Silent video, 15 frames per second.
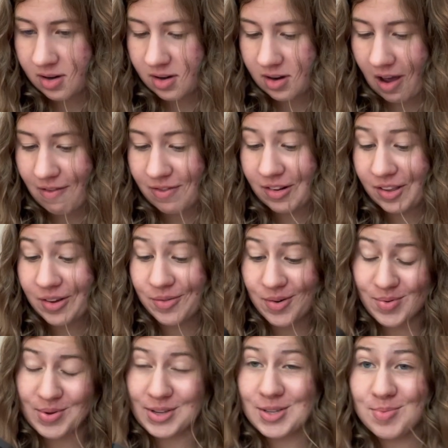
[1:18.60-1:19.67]
Definitely
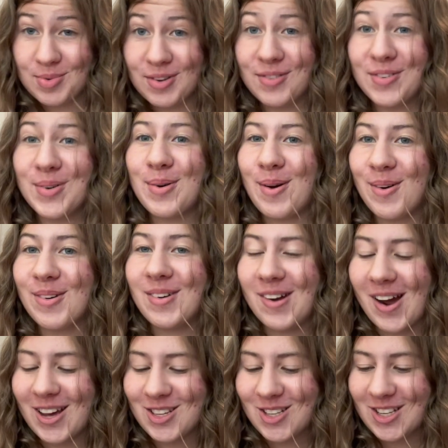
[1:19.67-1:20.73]
What Makes You Beautiful by One
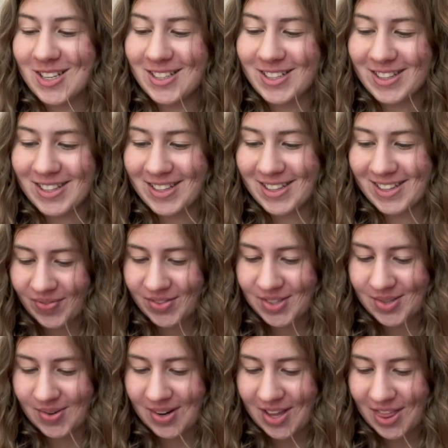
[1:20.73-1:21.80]
Direction.
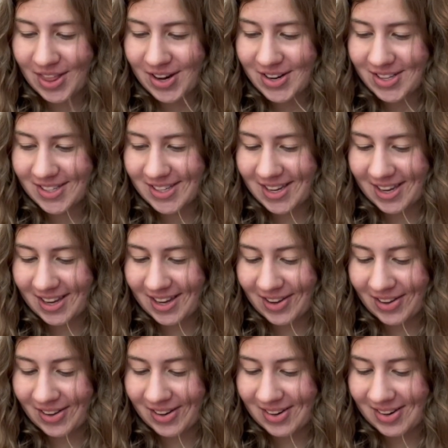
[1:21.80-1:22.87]

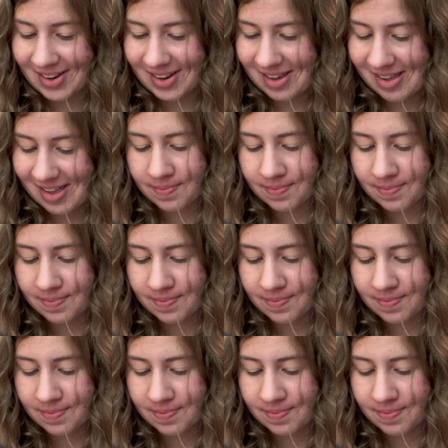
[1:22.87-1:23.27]
2013.